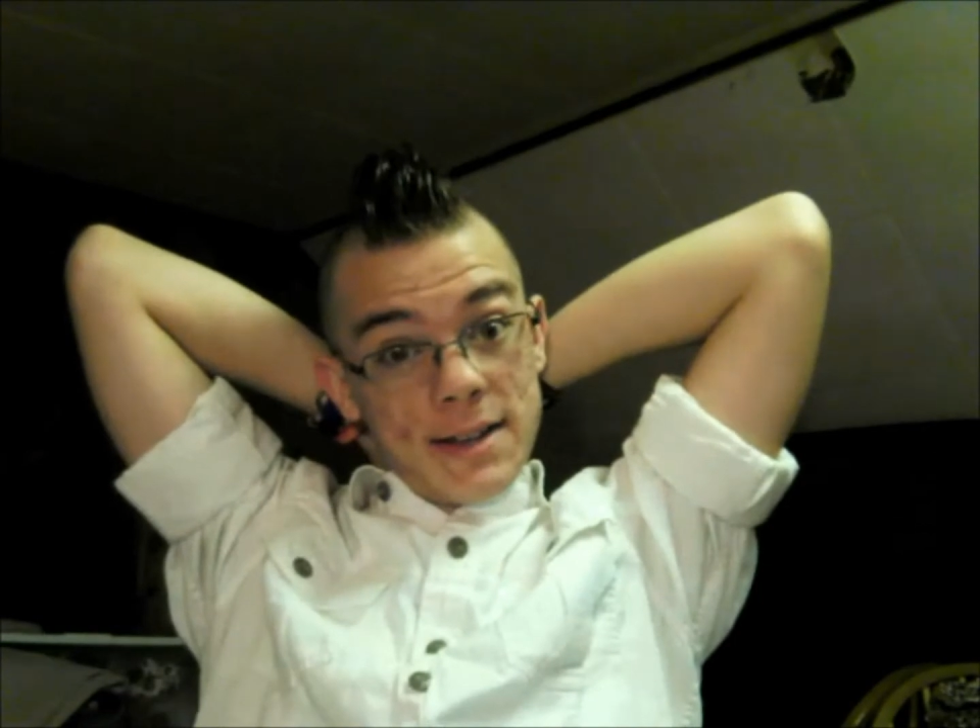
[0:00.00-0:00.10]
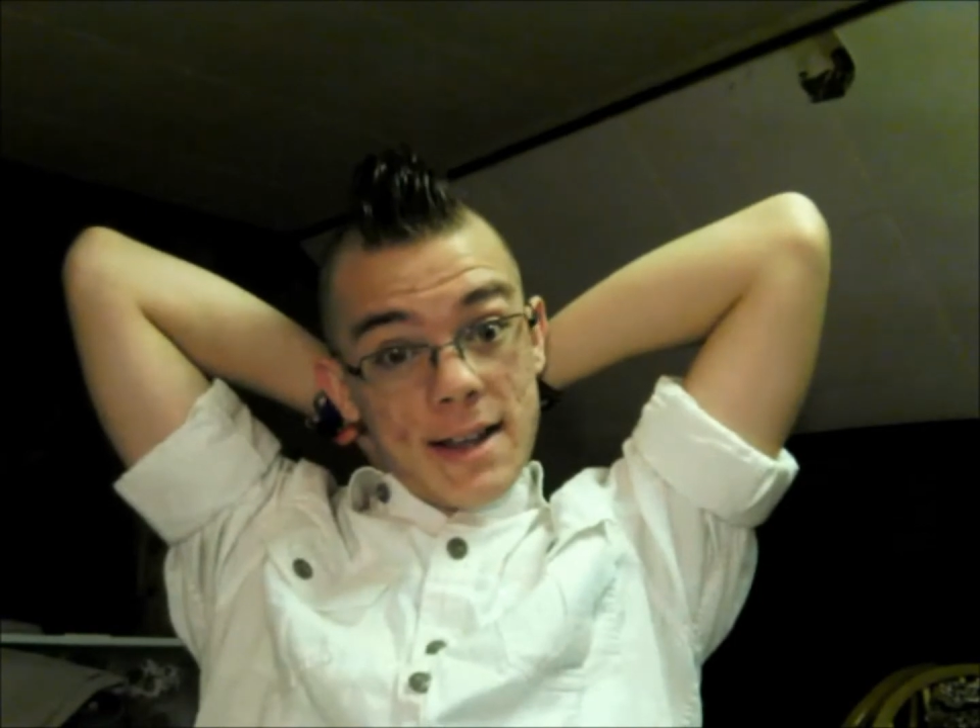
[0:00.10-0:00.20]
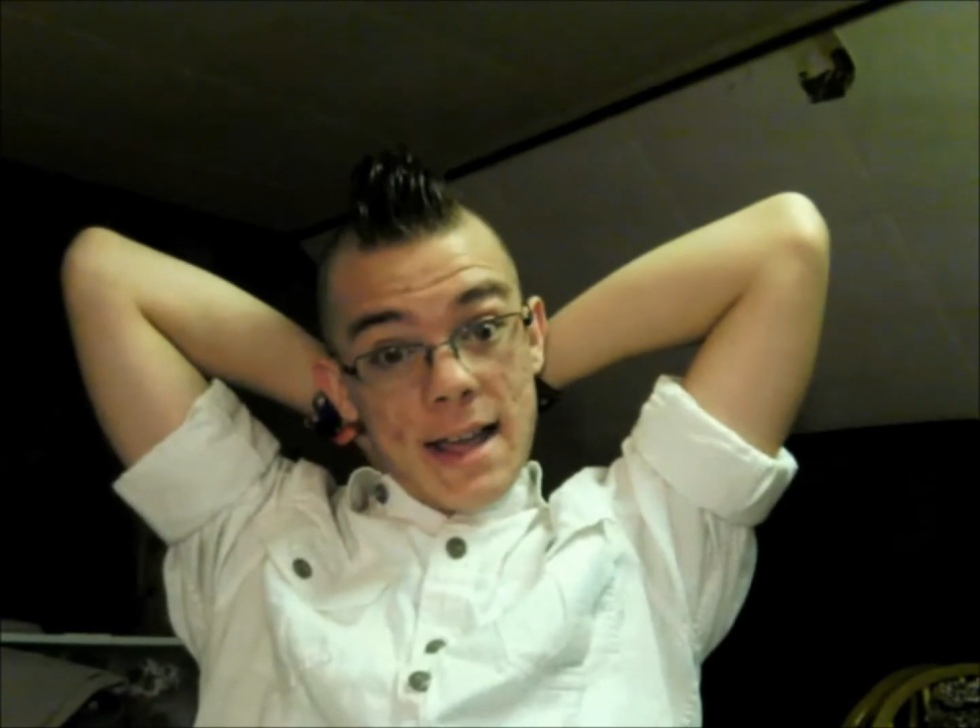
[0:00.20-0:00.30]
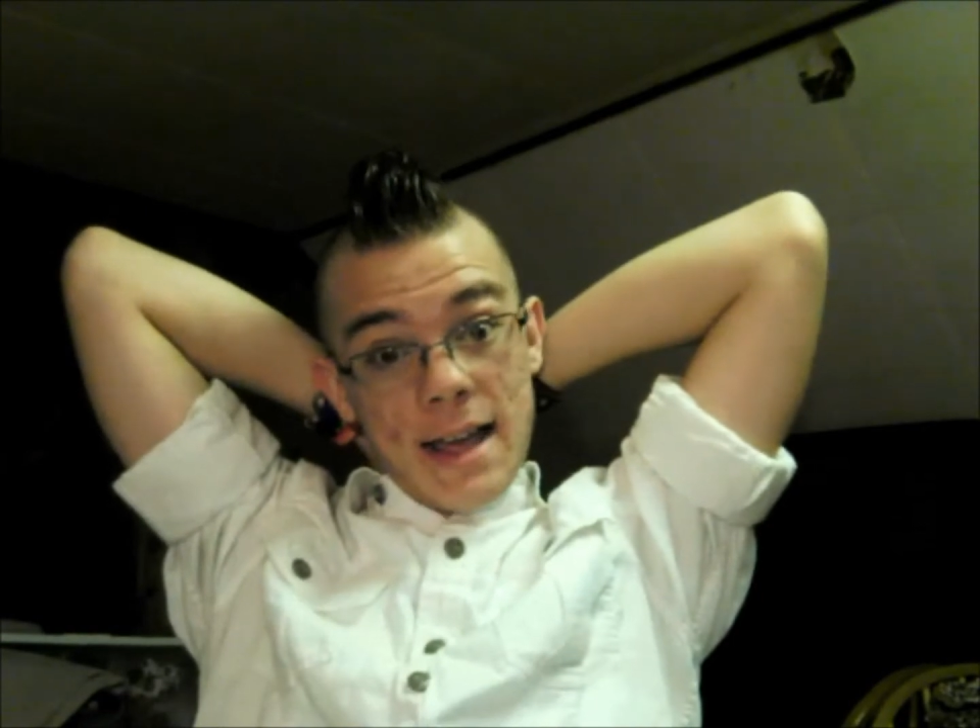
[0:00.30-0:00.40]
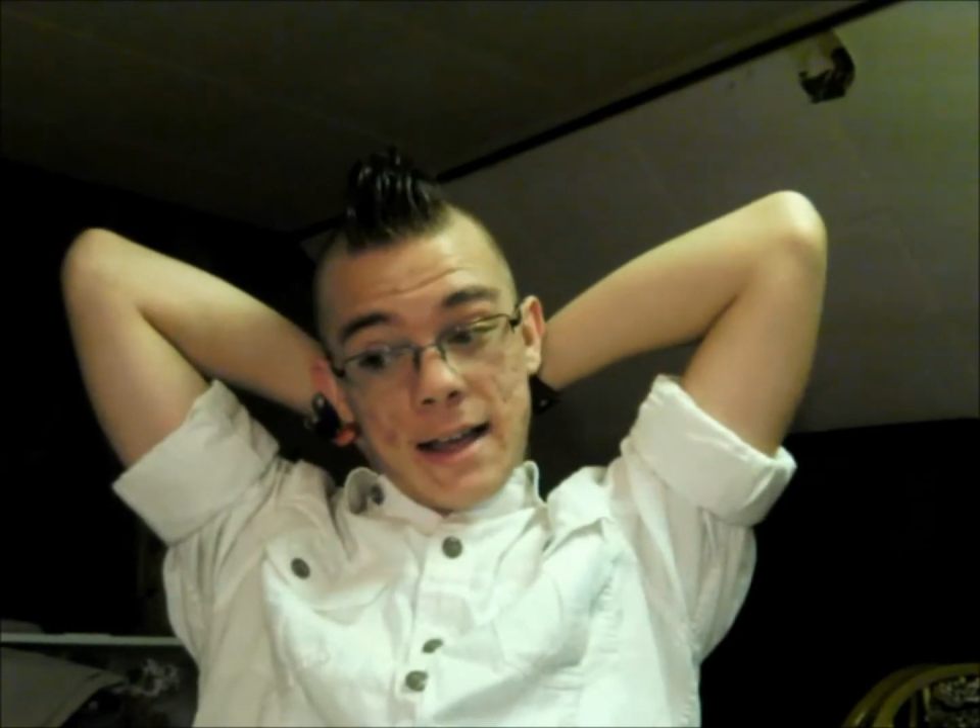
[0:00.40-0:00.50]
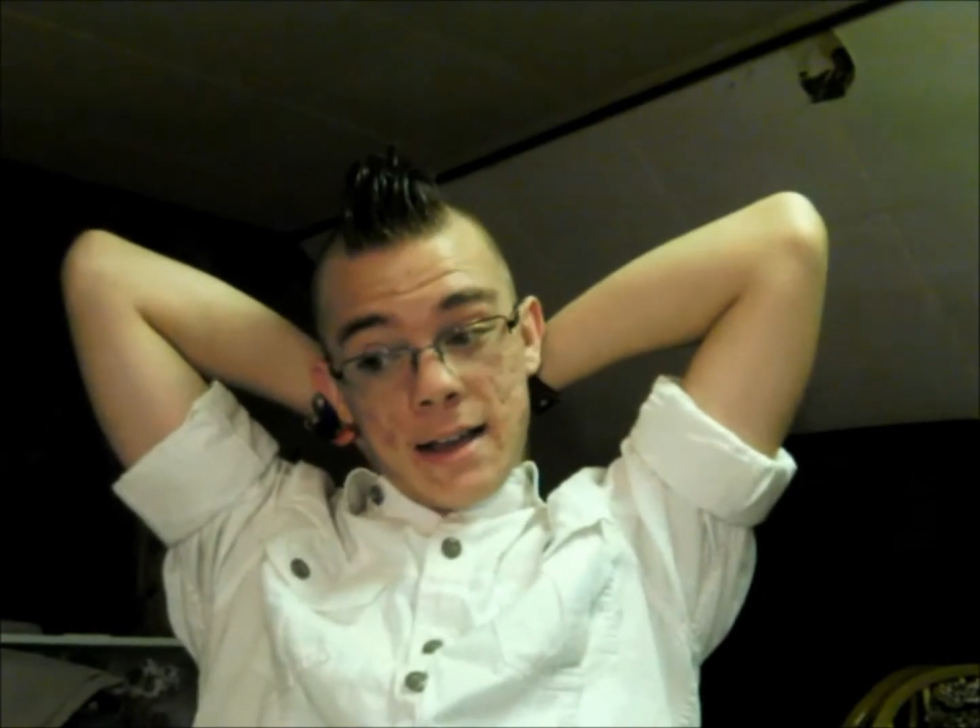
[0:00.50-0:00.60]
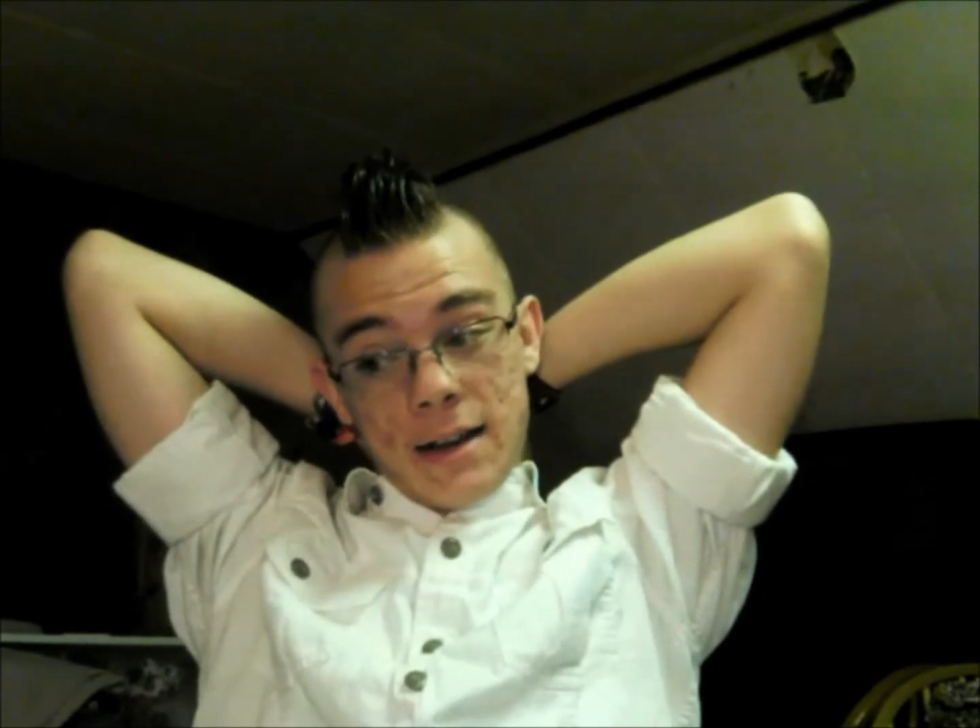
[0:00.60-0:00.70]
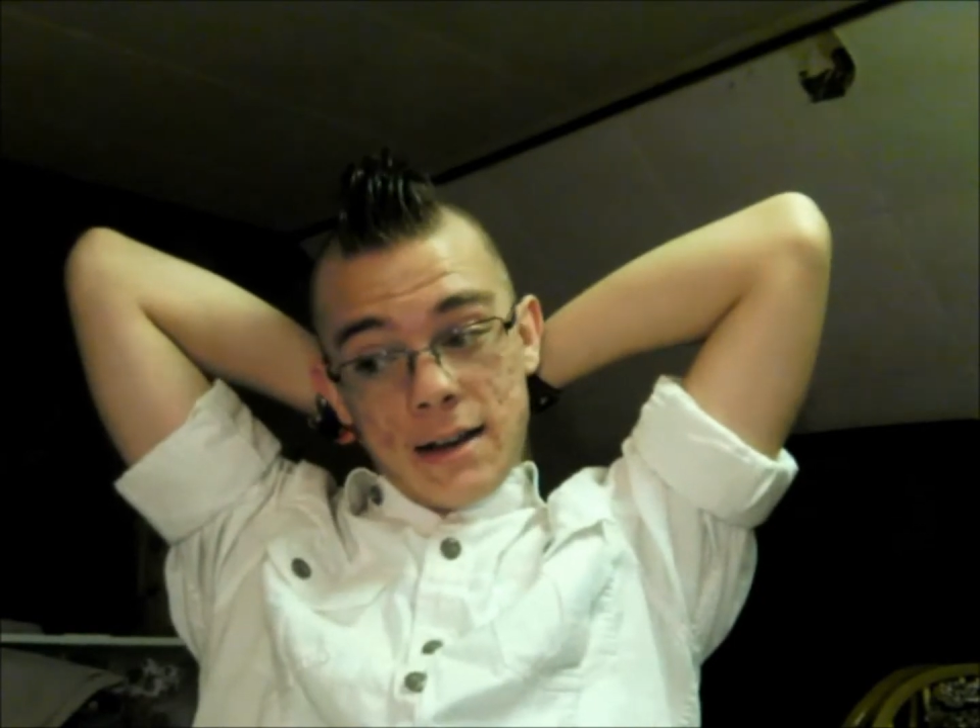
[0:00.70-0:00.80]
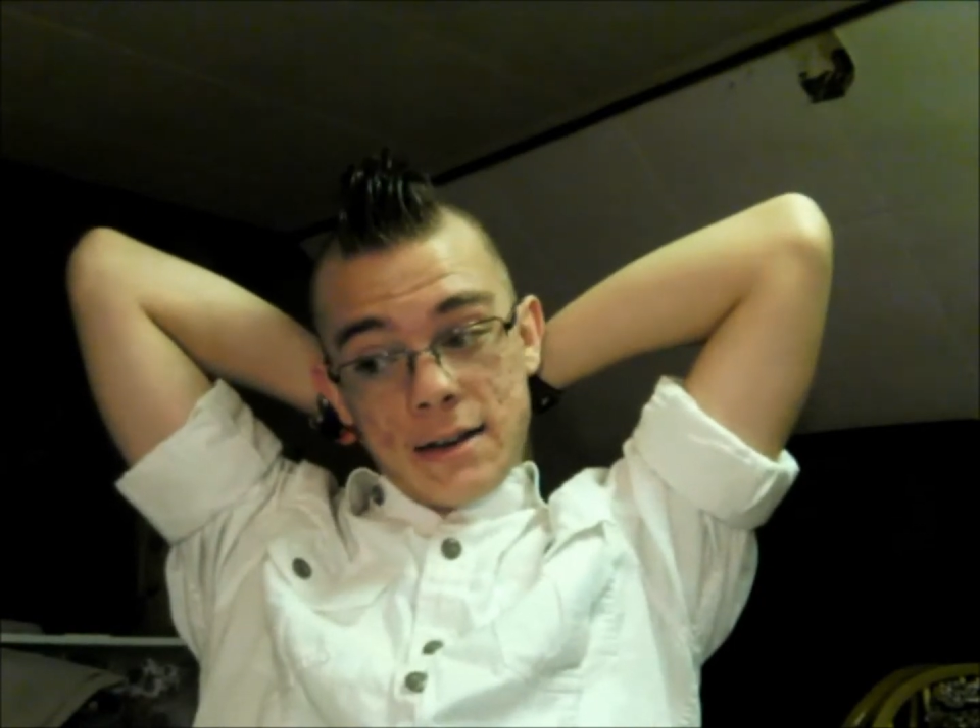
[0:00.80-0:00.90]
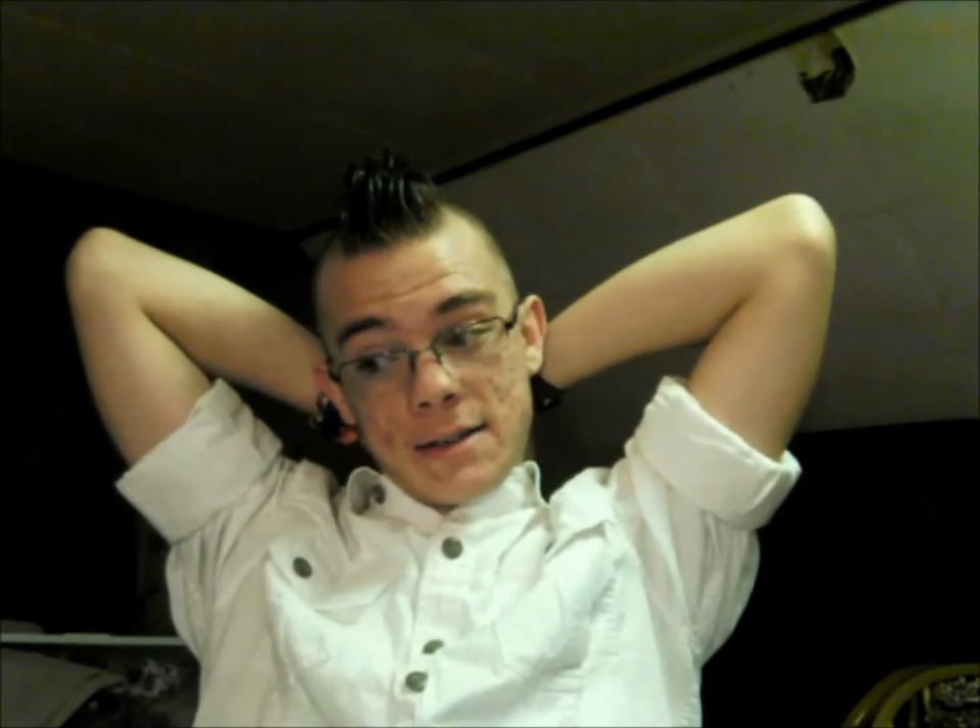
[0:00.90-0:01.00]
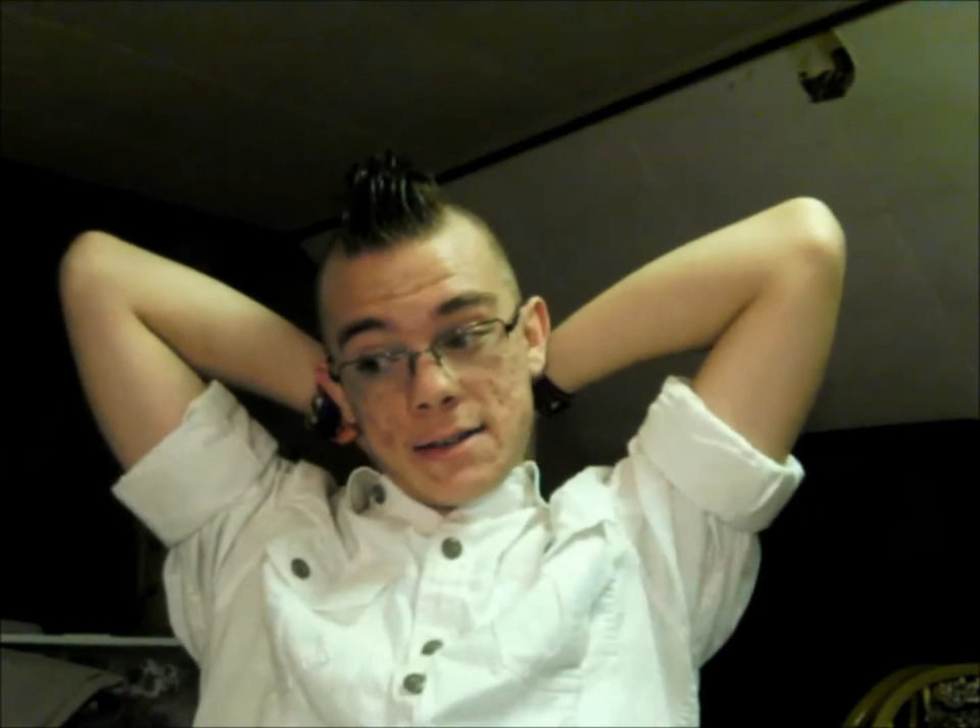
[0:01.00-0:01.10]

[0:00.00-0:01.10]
and